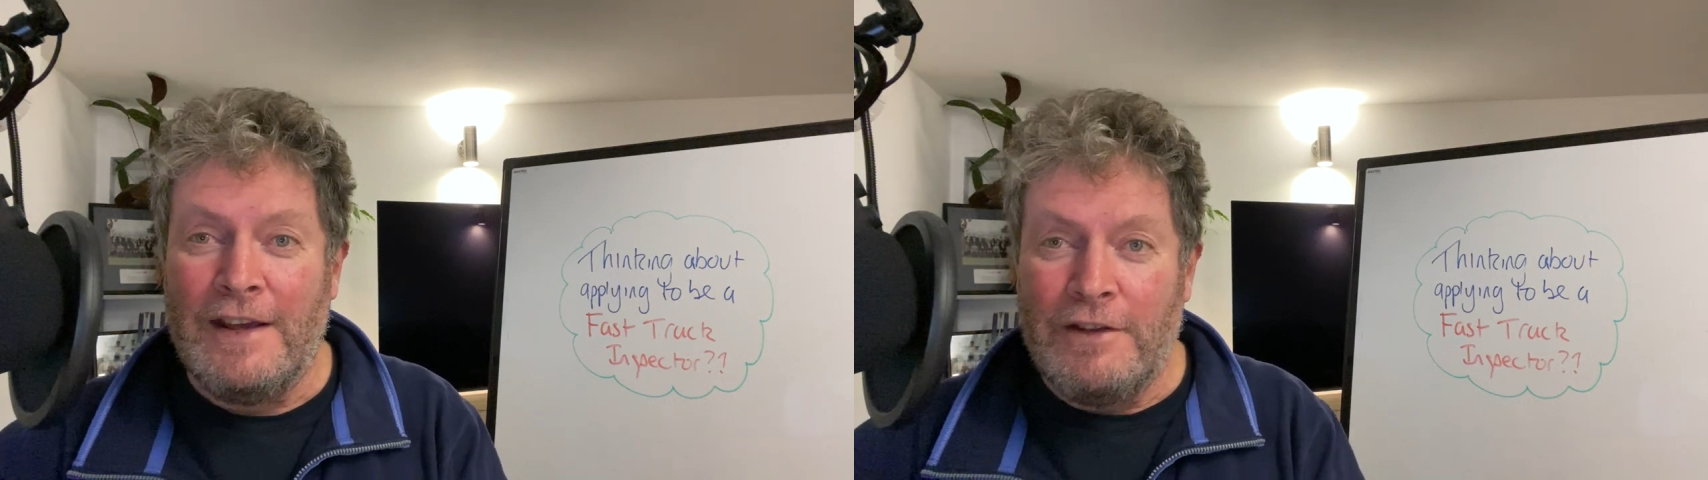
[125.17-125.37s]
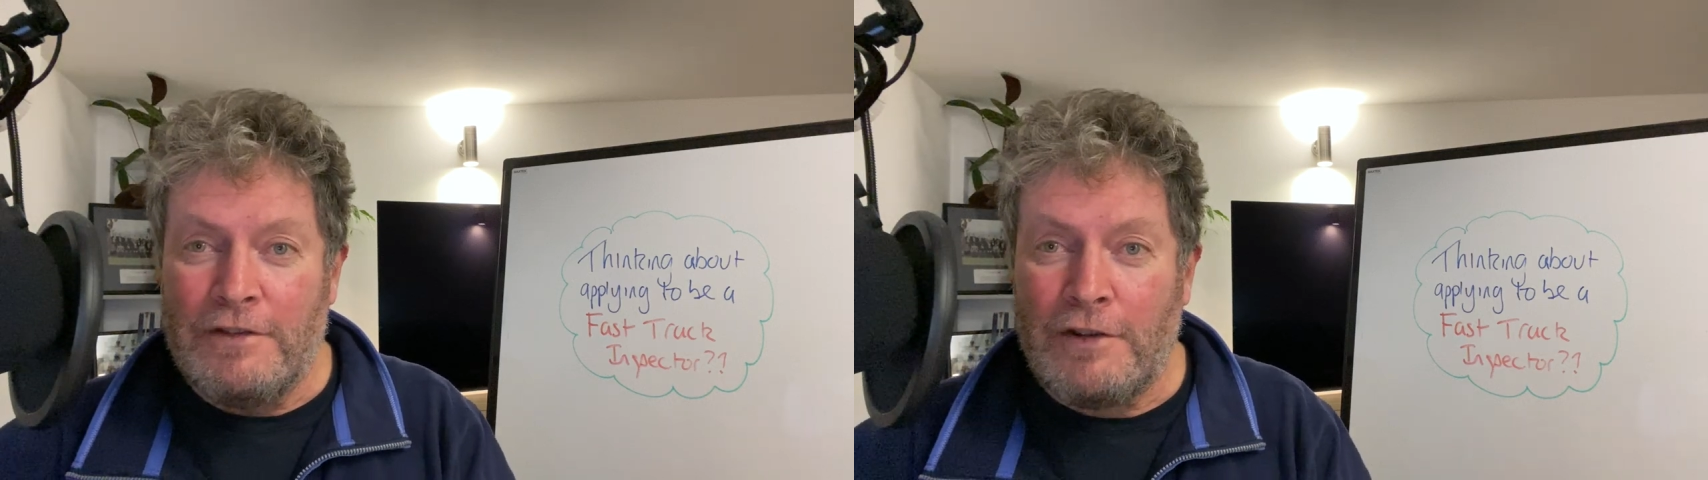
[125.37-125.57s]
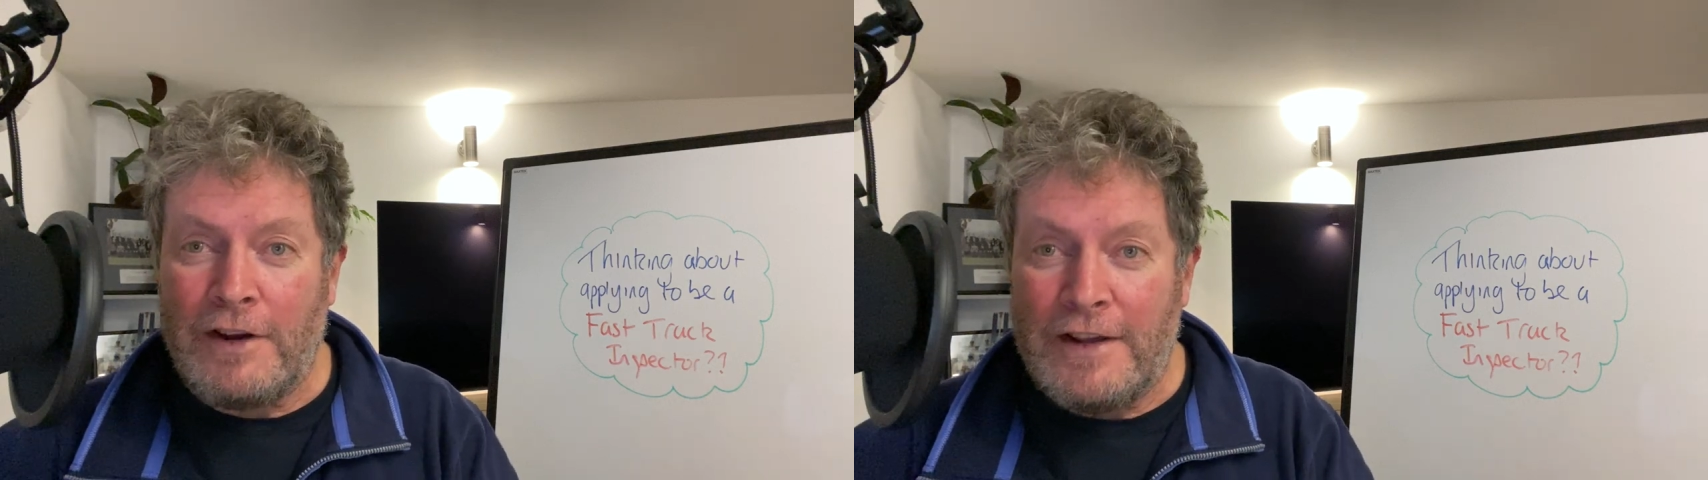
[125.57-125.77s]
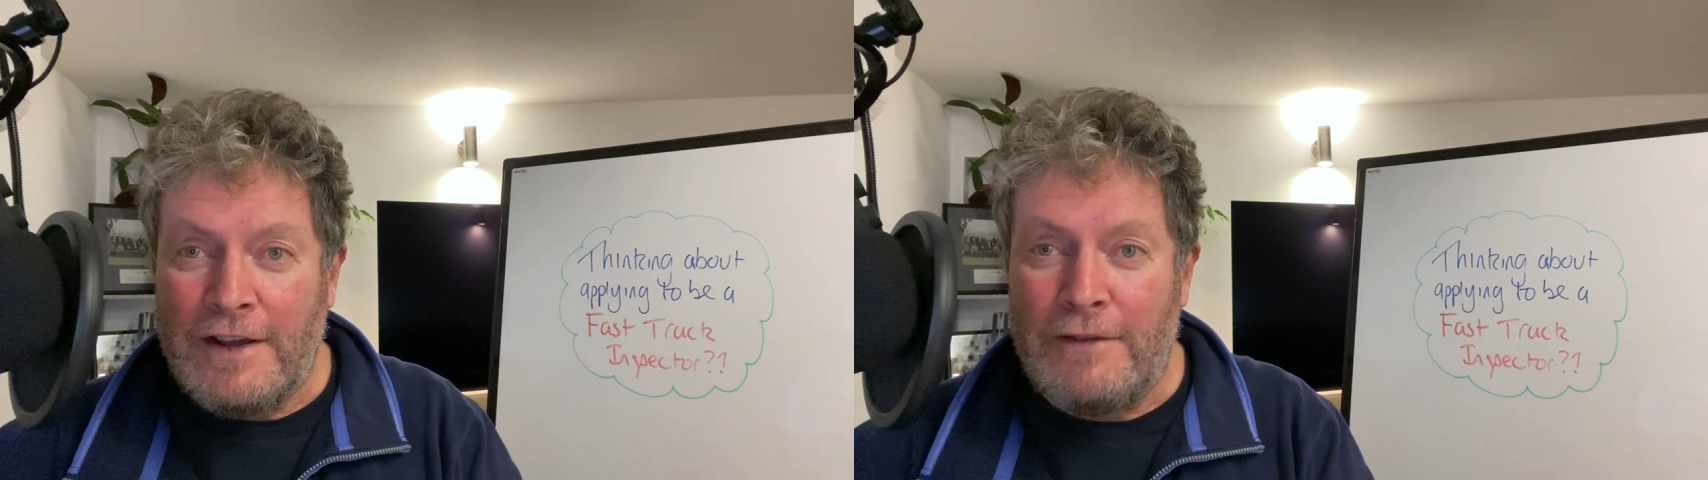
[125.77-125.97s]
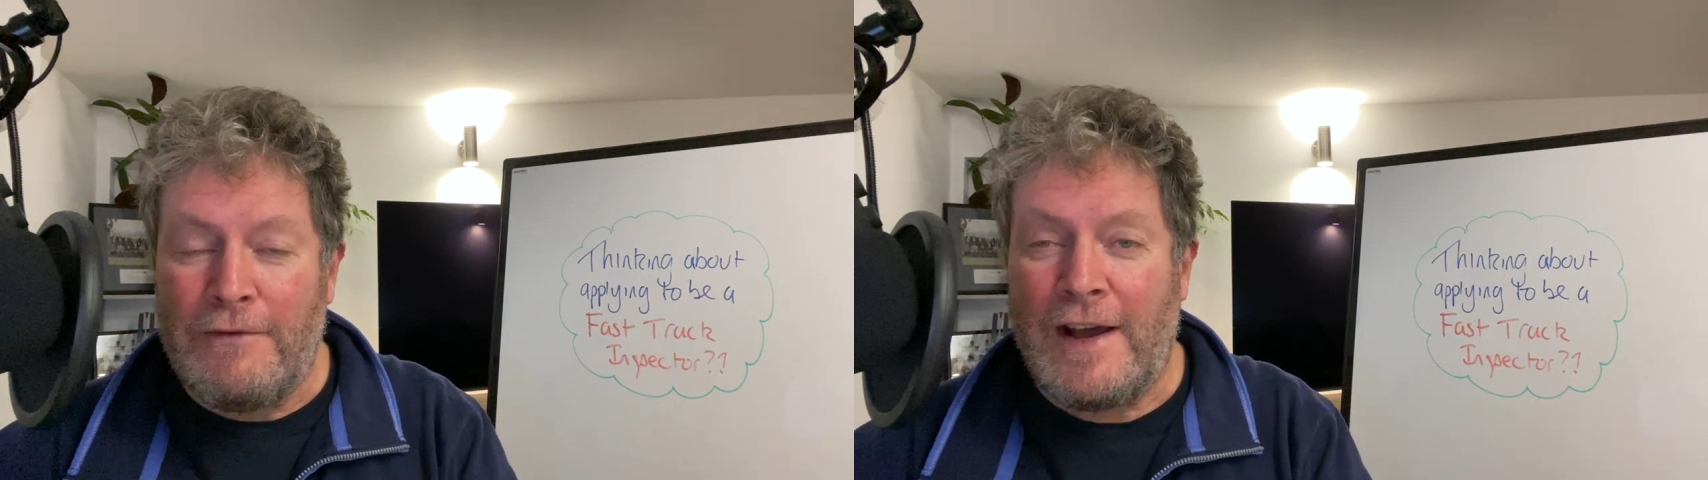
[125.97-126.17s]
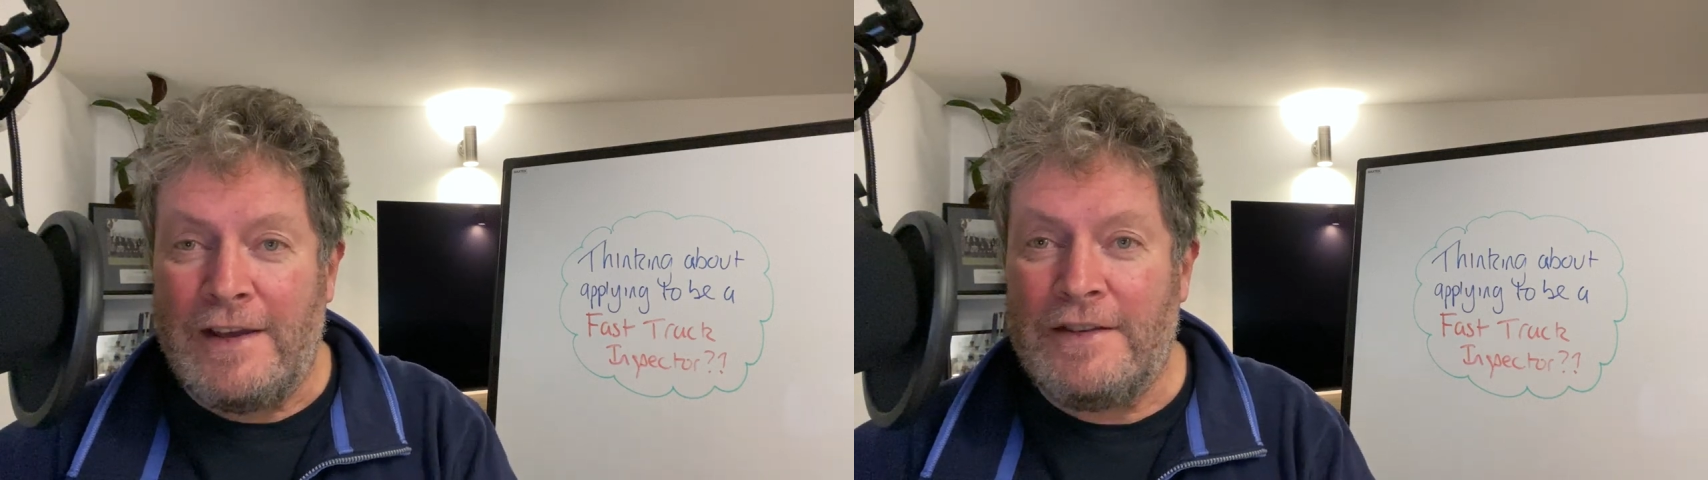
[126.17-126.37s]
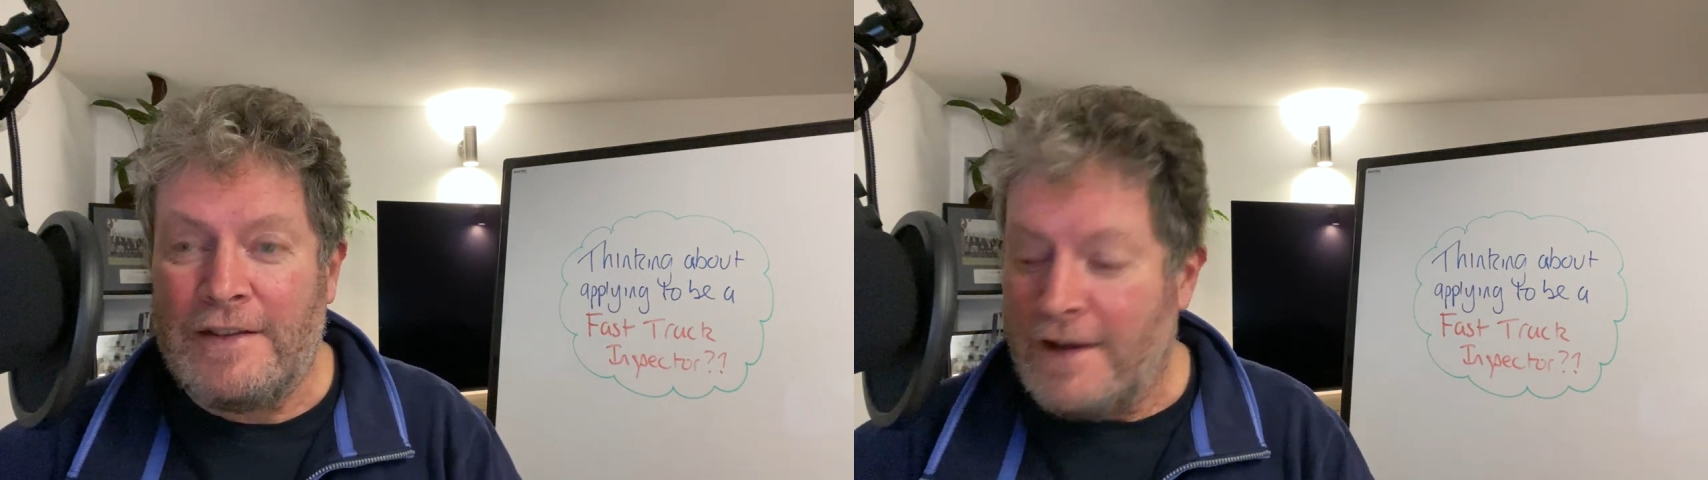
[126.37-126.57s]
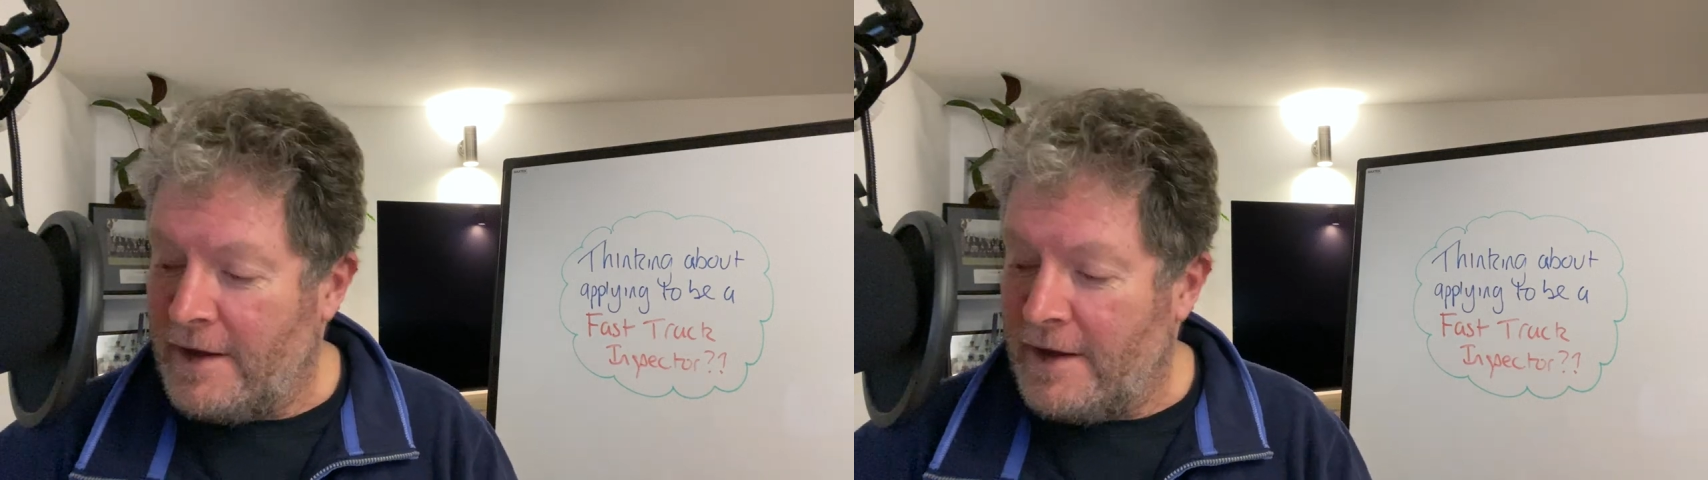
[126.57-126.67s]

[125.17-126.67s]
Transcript: solid advice